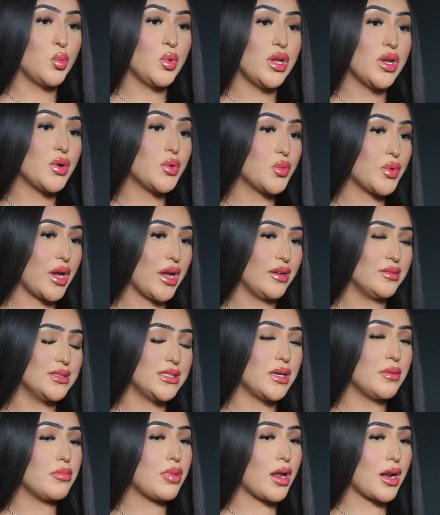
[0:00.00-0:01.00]
We arrived
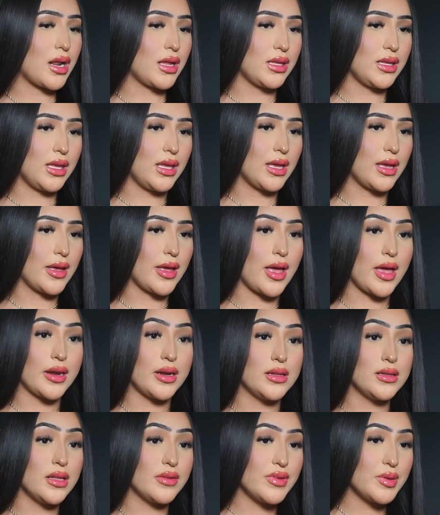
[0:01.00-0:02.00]
in Barranquilla at
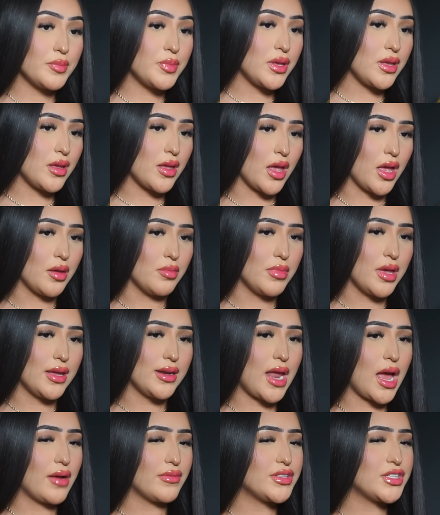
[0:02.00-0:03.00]
11 p.m. and
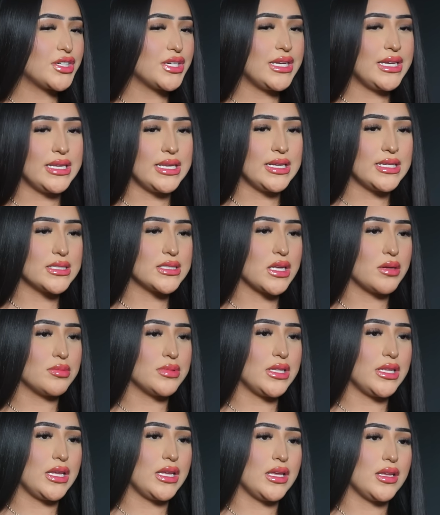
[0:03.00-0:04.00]
after eating
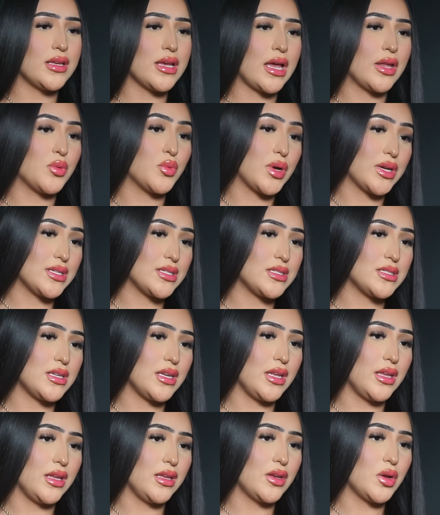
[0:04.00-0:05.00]
something and
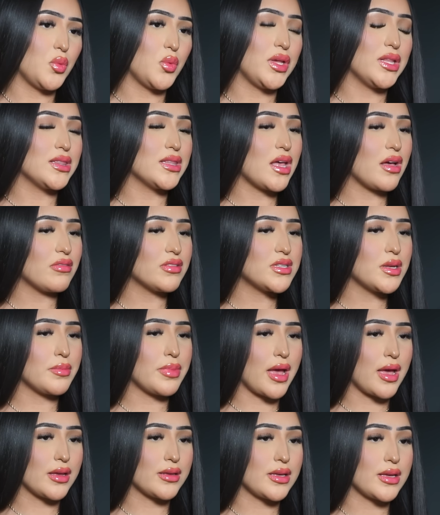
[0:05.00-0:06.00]
resting, we left
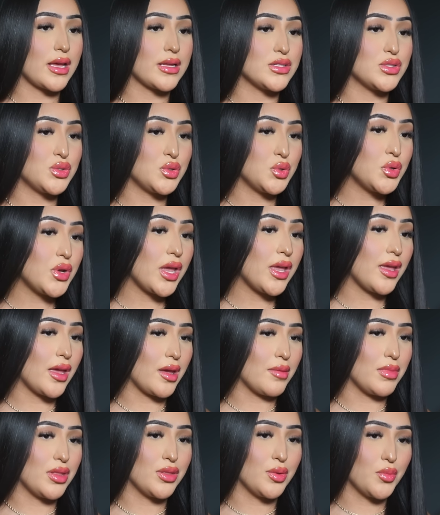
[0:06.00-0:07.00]
back at 2
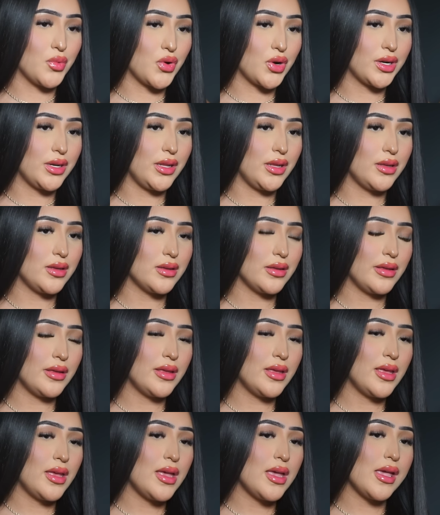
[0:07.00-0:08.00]
a.m. in the morning.
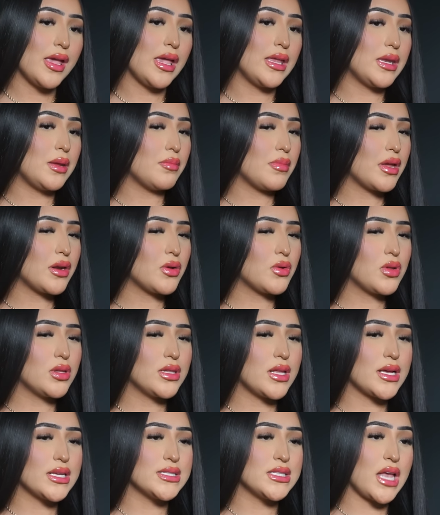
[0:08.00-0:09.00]
In a
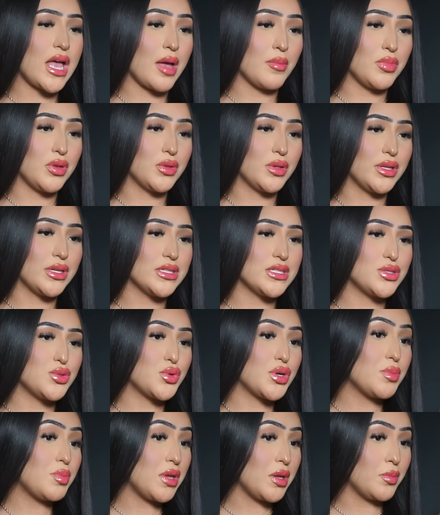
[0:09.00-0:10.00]
medicalized ambulance,
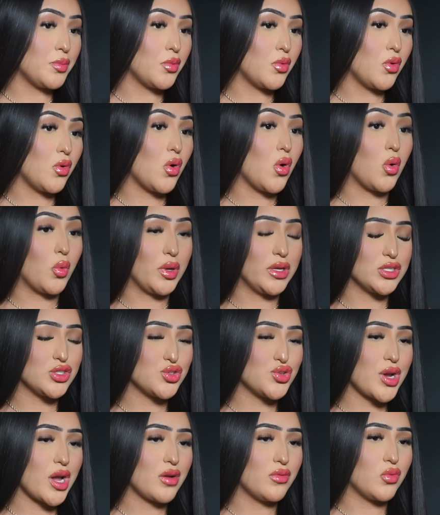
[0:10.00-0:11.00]
three people always
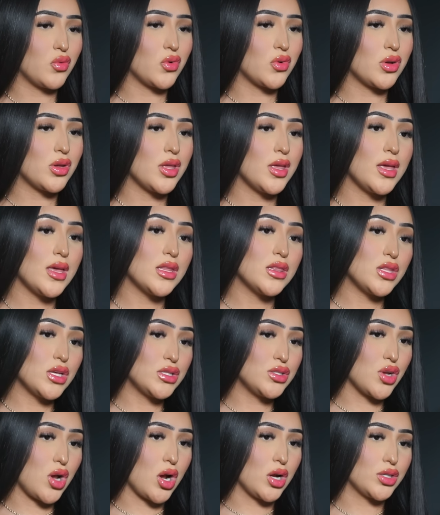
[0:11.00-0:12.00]
travel: the
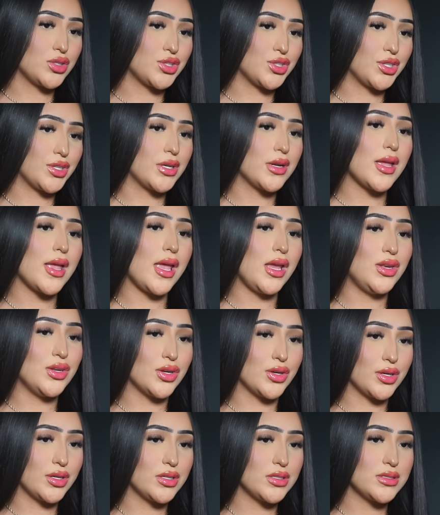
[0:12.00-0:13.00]
doctor, a
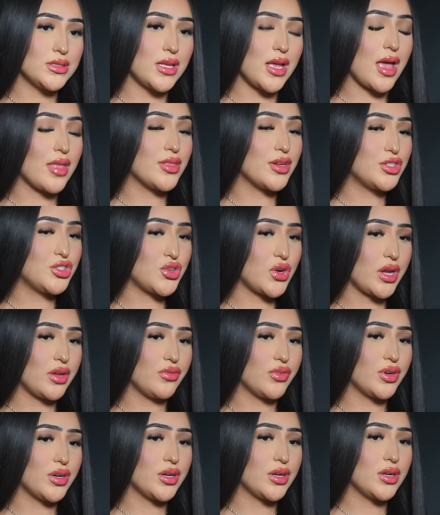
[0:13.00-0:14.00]
nurse, and the
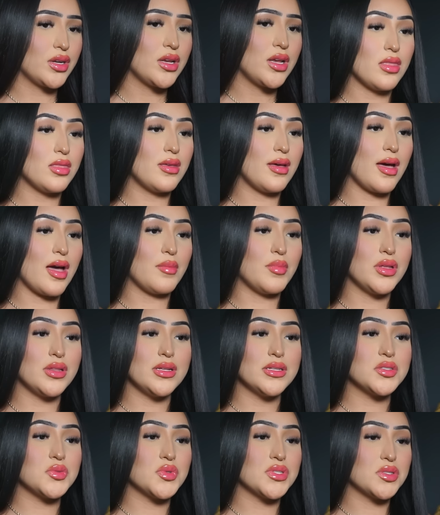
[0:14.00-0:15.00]
driver. The
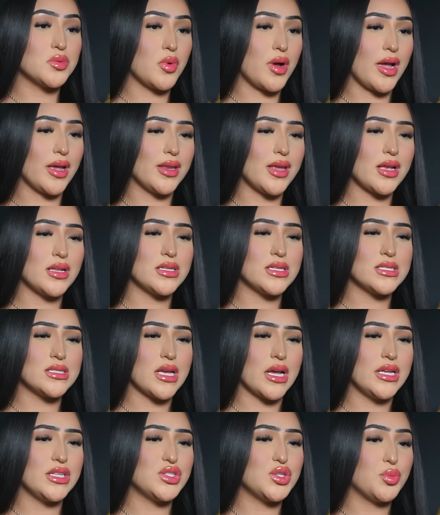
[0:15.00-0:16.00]
ambulance was wide and
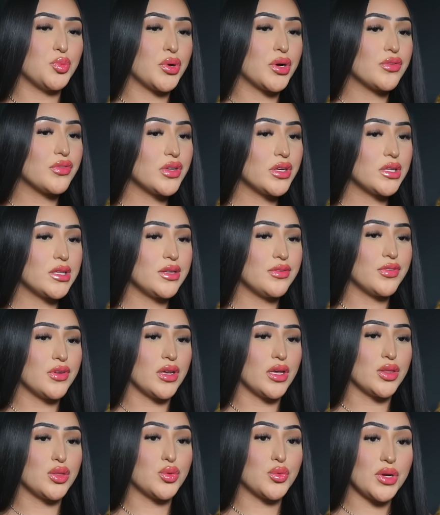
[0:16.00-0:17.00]
designed to perfectly
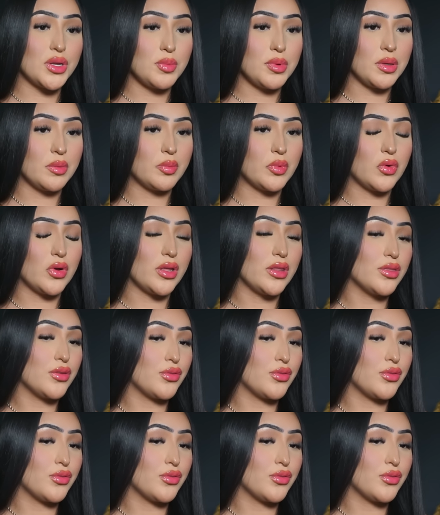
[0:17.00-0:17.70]
fit three people in